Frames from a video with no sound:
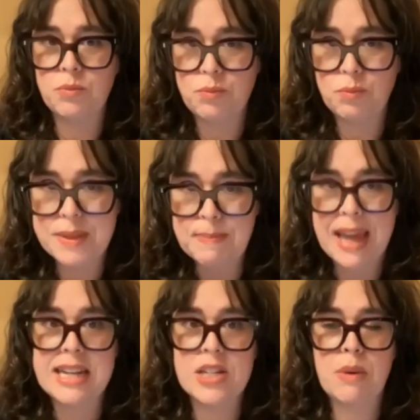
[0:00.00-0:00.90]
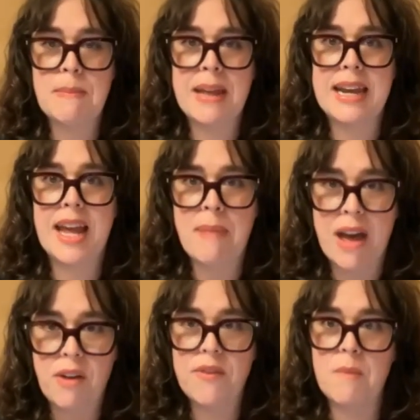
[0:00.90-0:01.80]
Spanish women
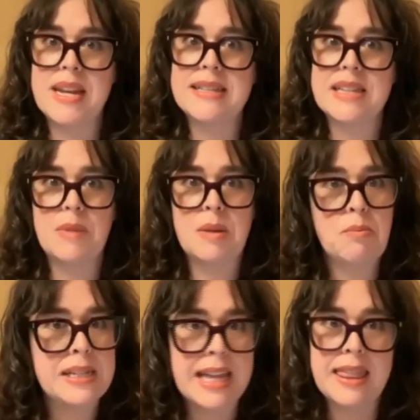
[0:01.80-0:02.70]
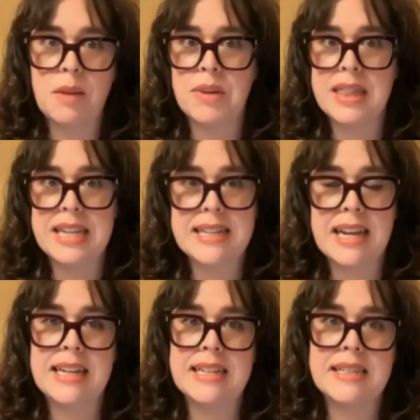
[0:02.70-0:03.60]
about feminism and present them with these
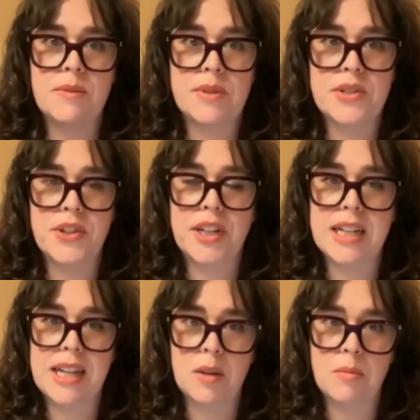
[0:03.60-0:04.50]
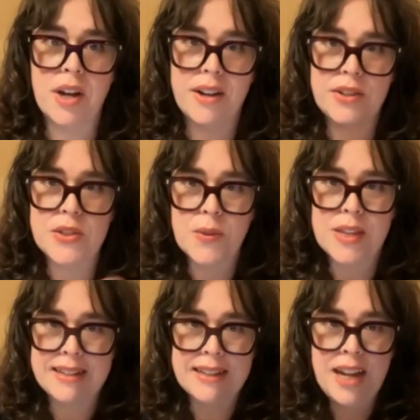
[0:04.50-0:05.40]
ideas that were circulating abroad so
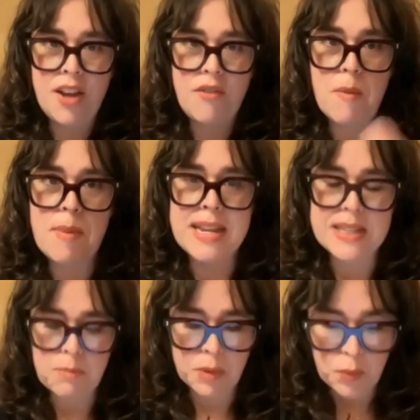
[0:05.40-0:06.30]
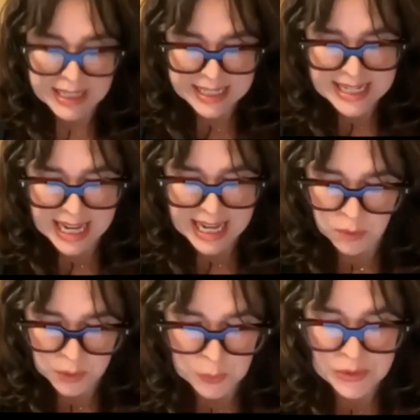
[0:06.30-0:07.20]
that feminism would really take
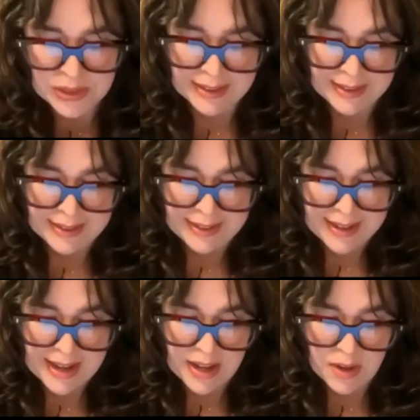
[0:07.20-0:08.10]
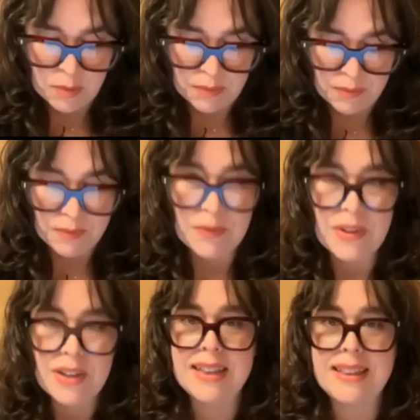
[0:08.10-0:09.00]
root.
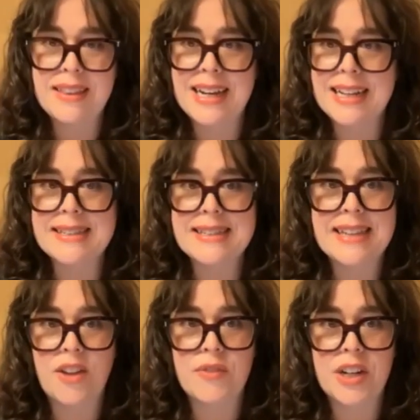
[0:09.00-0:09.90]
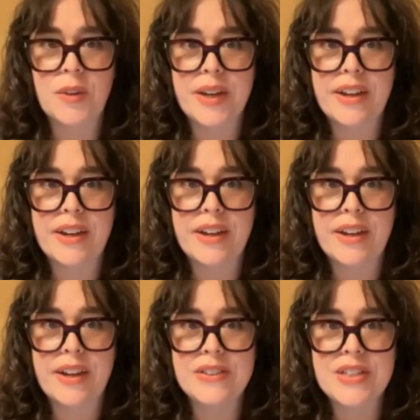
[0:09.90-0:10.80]
They didn't sell very well.
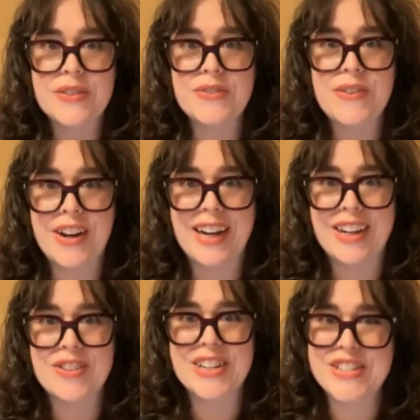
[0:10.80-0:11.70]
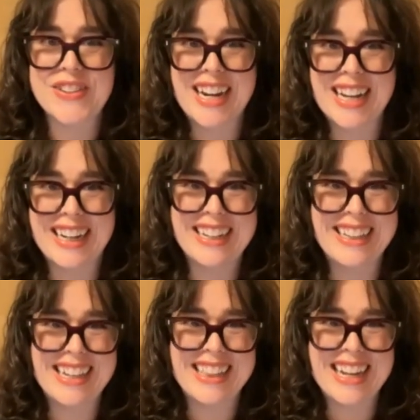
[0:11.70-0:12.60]
She was very
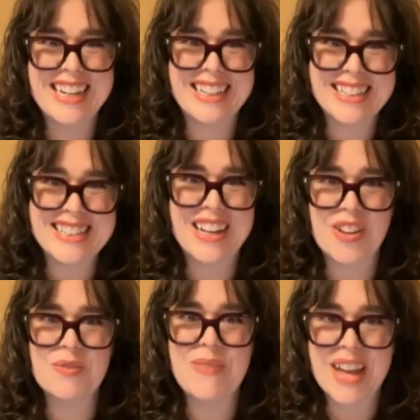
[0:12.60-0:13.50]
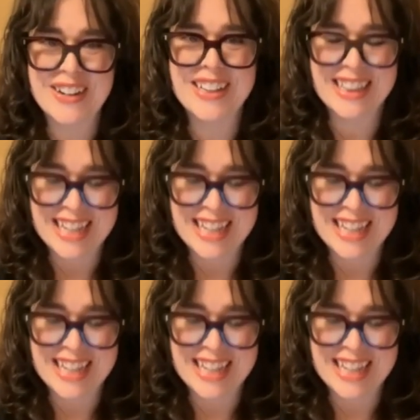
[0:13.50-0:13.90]
frustrated that they didn't sell better than they